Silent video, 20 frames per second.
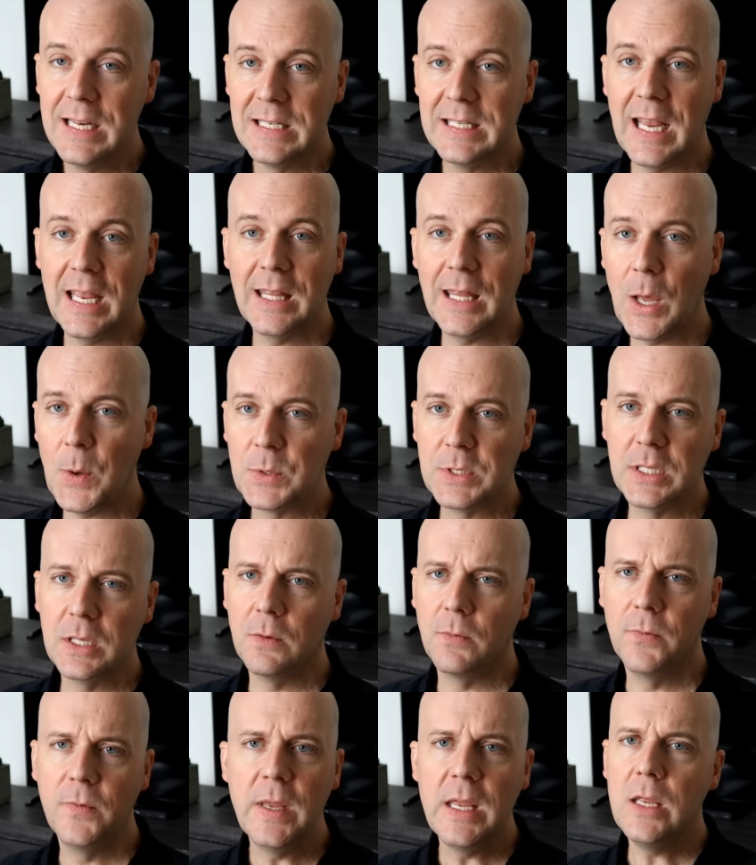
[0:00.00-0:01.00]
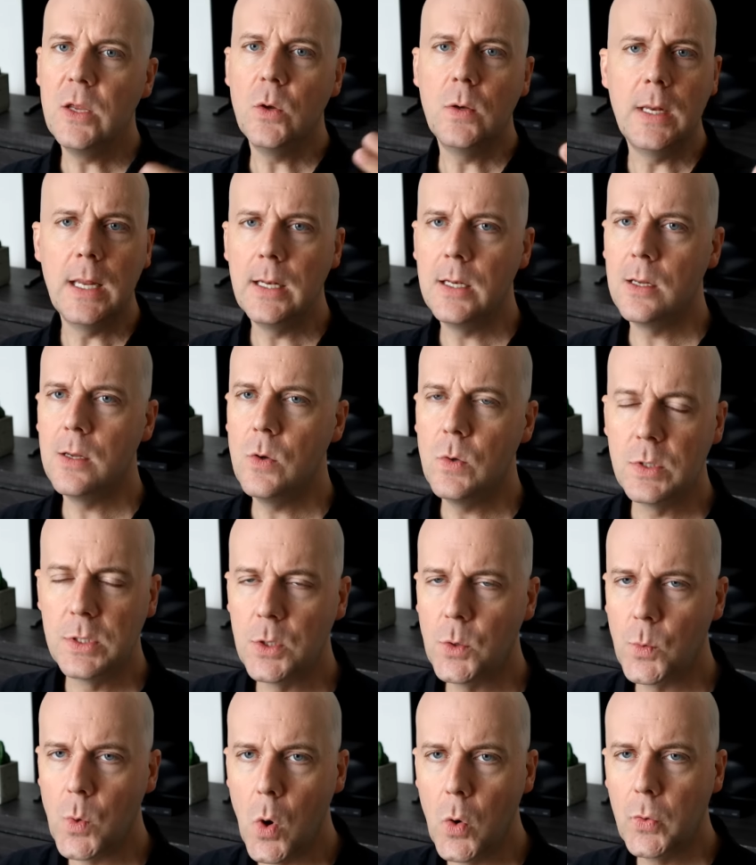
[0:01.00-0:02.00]
saying that was the fee you need to
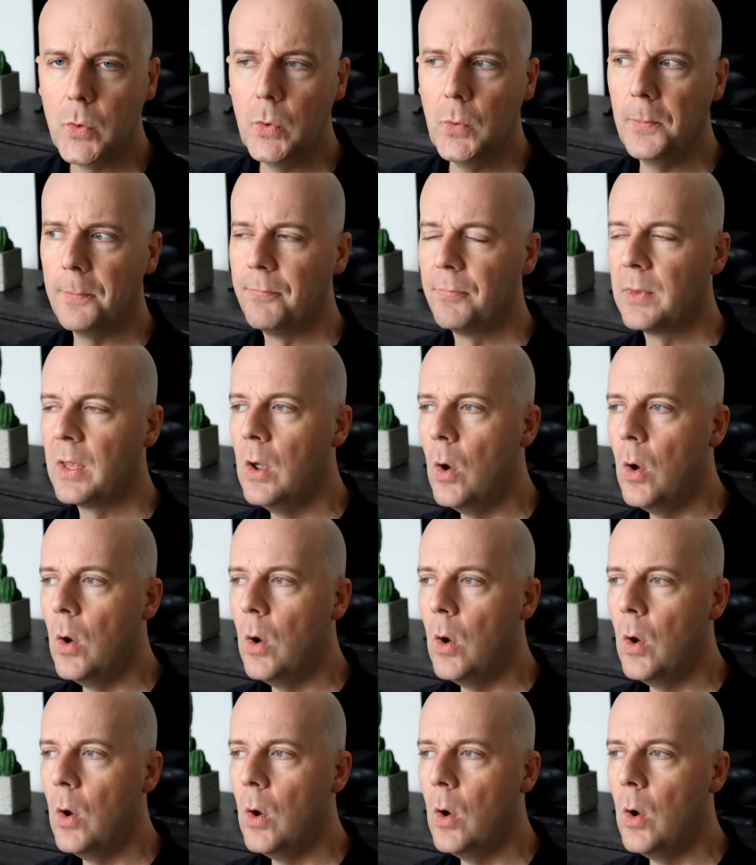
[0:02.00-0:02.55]
use your Roku.